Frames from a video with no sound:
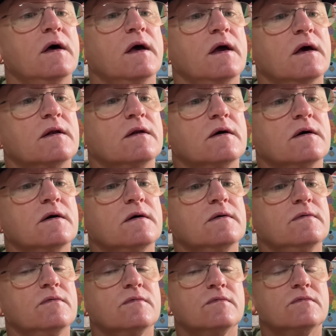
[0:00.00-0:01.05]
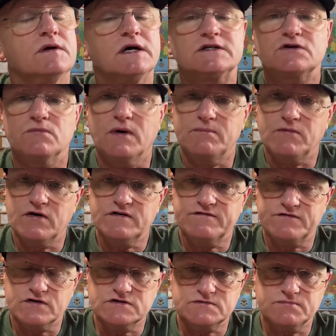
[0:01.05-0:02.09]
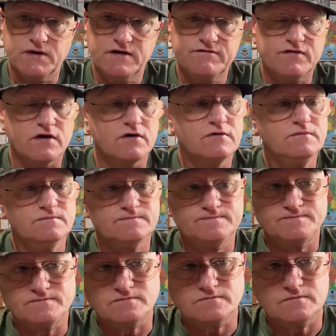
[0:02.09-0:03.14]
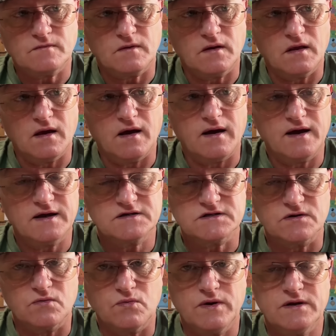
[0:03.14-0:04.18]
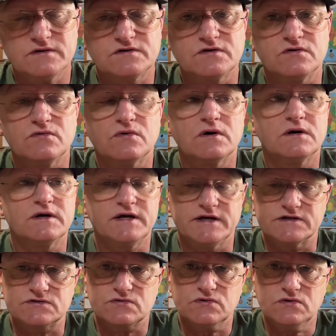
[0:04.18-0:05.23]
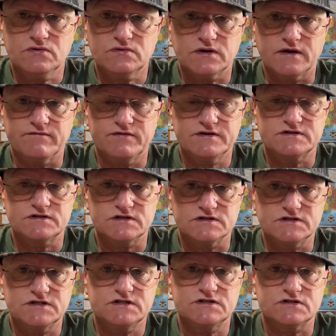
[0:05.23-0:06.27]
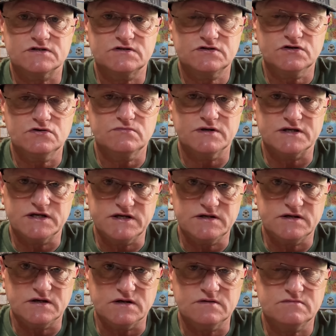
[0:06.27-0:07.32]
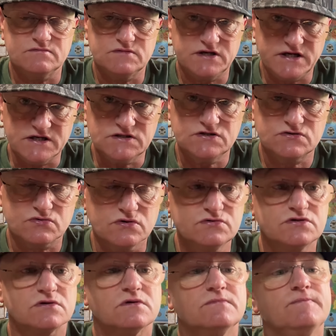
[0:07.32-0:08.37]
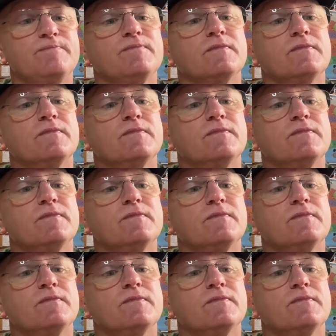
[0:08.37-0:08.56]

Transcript: And when I was on my first med float, I actually went to Israel and visited Jesus' tomb in Jerusalem.